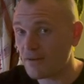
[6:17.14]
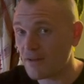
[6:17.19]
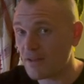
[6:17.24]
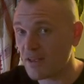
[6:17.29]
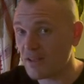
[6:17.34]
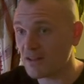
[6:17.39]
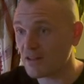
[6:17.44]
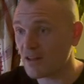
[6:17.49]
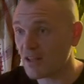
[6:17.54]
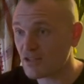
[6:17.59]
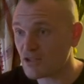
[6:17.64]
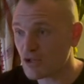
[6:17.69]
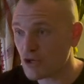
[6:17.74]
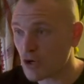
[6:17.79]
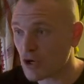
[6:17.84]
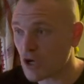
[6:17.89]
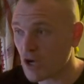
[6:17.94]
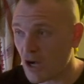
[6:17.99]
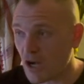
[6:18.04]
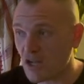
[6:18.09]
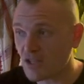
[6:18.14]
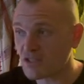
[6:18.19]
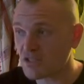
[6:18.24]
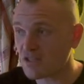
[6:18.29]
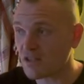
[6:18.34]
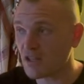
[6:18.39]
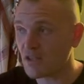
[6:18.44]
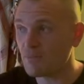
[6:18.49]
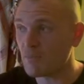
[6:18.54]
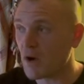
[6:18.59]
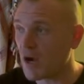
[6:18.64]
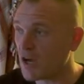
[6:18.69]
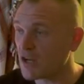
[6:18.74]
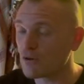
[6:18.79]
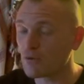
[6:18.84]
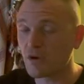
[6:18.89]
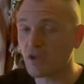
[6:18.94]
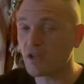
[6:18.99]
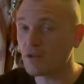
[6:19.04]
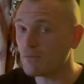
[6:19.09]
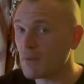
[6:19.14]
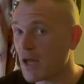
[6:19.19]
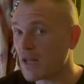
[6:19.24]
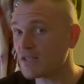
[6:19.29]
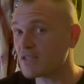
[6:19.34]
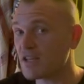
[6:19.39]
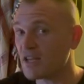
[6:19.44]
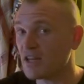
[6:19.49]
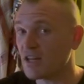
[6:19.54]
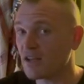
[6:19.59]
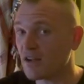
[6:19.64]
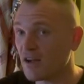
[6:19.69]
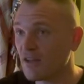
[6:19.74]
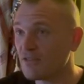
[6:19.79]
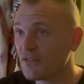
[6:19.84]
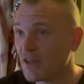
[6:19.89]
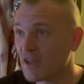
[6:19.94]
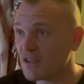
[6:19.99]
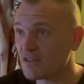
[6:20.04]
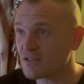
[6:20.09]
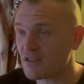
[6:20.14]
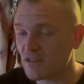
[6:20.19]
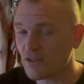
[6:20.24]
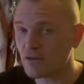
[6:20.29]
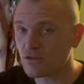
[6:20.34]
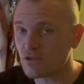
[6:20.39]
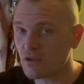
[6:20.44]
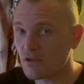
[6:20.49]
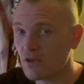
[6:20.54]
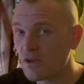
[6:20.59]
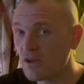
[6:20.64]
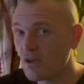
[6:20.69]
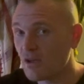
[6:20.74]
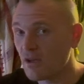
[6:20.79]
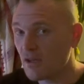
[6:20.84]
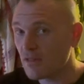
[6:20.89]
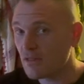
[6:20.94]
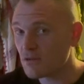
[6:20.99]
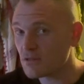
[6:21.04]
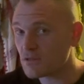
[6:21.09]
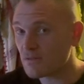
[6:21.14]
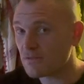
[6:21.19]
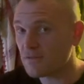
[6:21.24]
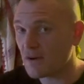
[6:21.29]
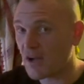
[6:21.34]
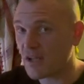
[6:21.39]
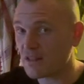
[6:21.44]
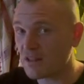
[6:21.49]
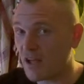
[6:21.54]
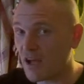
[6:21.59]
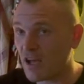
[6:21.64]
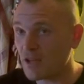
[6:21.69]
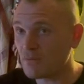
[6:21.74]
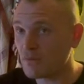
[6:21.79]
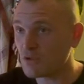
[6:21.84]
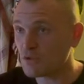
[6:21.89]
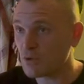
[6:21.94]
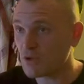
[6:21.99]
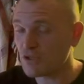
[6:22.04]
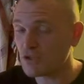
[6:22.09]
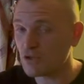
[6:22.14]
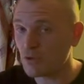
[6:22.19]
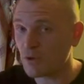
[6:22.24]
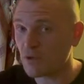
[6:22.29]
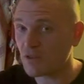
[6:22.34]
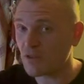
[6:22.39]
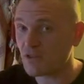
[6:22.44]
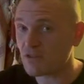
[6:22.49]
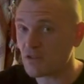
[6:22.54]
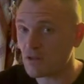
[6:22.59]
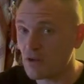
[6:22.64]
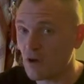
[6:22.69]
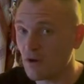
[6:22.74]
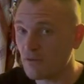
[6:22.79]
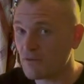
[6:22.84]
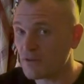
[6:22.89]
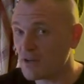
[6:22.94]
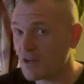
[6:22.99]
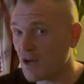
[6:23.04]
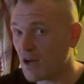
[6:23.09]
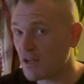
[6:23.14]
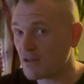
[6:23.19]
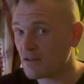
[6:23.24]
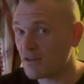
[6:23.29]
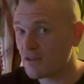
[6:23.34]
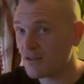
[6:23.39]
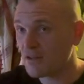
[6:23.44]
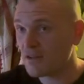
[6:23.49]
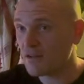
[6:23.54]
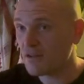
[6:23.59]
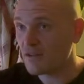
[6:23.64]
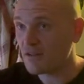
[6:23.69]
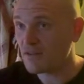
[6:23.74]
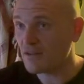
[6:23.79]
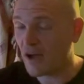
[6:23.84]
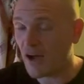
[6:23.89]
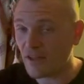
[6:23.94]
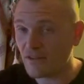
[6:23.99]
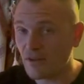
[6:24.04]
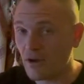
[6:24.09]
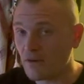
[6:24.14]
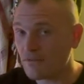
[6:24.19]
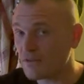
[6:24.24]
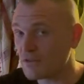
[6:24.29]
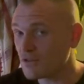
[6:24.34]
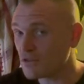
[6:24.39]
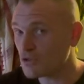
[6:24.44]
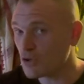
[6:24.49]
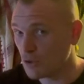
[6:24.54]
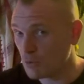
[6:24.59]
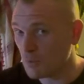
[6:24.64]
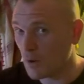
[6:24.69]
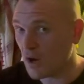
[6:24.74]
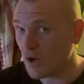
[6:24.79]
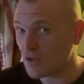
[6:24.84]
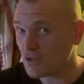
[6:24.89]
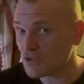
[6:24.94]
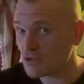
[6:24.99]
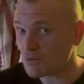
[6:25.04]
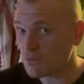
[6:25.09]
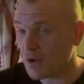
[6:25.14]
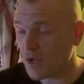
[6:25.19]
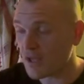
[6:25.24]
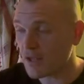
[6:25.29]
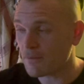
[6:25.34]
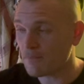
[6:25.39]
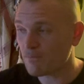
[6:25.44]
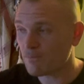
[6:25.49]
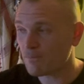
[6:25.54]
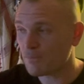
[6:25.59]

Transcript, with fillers: unless you're constantly pondering and meditating on things and there's a there's a fine line between doing this enough and not not enough and too much, right?